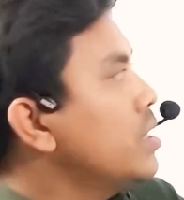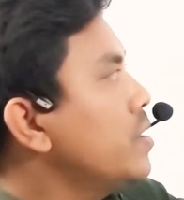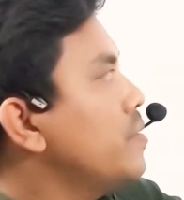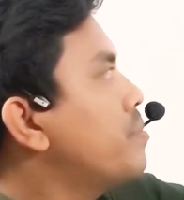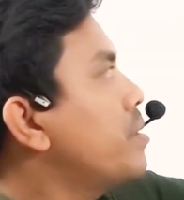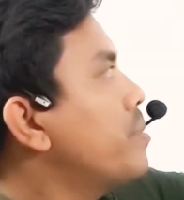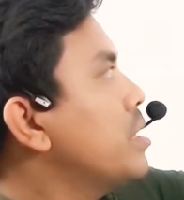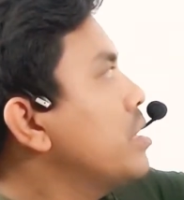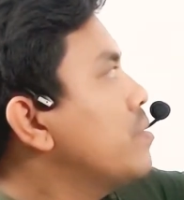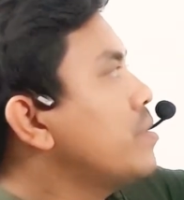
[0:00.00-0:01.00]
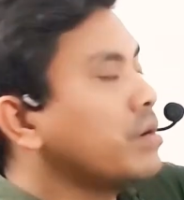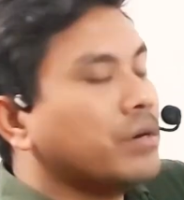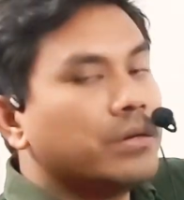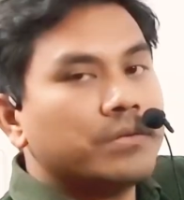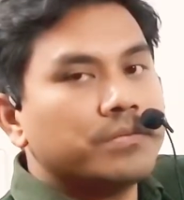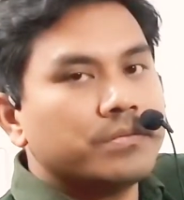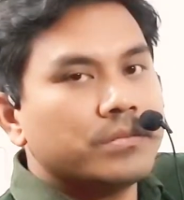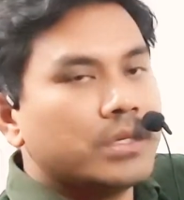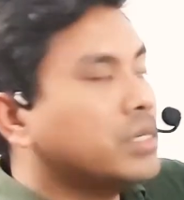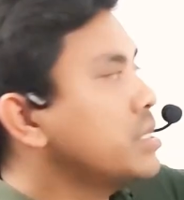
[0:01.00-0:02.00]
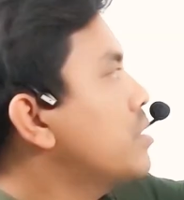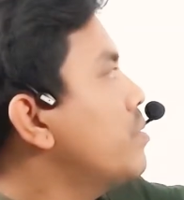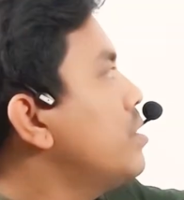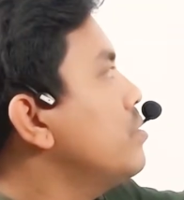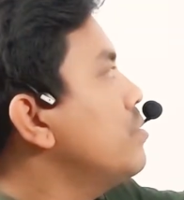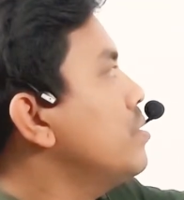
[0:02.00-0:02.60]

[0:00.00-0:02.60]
If the perpendicular is equal to